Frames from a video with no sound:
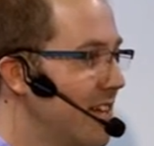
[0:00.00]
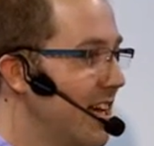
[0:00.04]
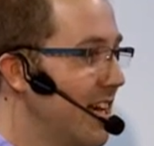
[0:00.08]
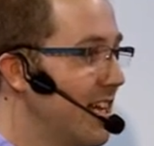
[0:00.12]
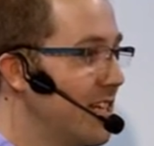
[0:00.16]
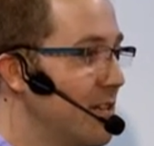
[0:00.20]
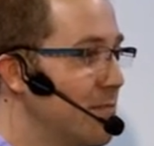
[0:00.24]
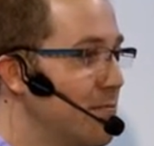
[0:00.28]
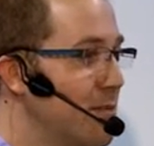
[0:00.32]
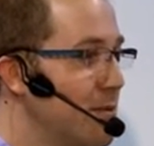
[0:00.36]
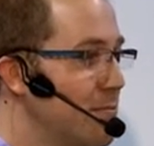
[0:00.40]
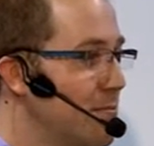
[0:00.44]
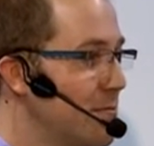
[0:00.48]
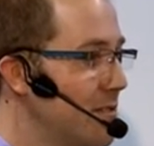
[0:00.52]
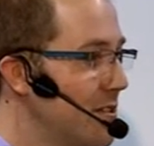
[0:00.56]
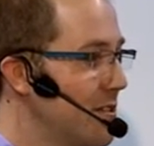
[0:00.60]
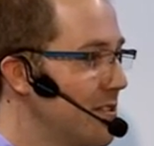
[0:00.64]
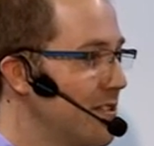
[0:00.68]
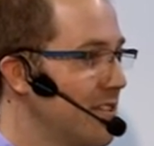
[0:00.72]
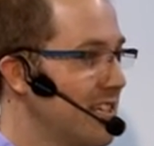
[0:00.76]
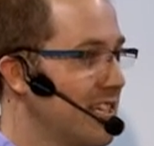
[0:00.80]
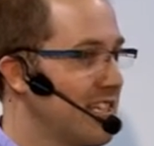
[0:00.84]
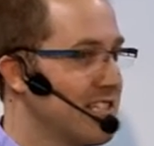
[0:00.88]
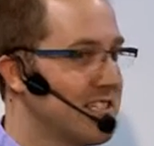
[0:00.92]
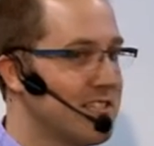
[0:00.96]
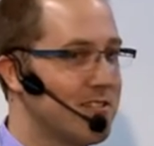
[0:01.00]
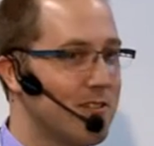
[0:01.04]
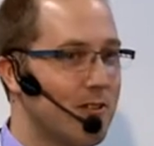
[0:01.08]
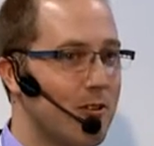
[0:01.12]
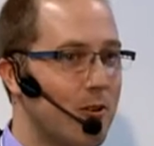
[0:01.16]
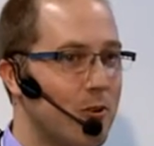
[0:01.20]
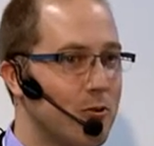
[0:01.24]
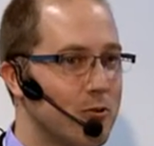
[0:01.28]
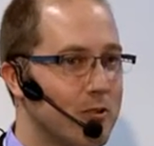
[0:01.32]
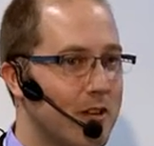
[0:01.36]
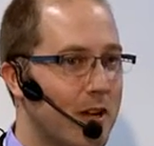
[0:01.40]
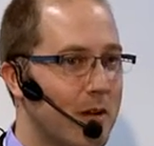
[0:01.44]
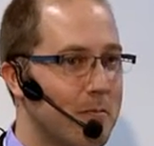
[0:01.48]
And the people that think it's a
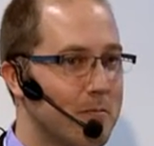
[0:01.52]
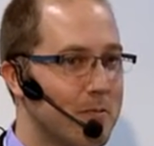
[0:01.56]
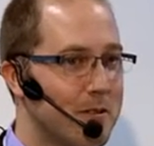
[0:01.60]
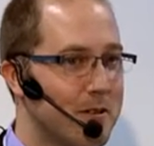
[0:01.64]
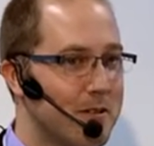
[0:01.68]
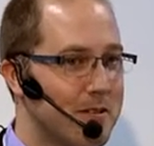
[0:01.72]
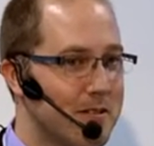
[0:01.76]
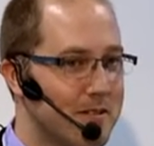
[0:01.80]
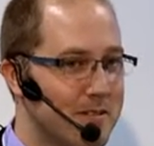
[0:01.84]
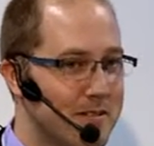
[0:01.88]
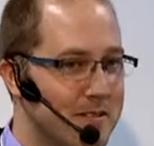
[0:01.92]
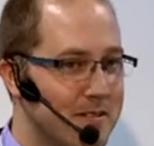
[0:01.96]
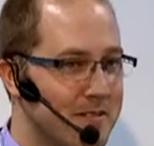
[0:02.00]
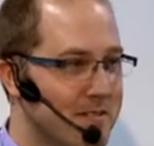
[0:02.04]
low number?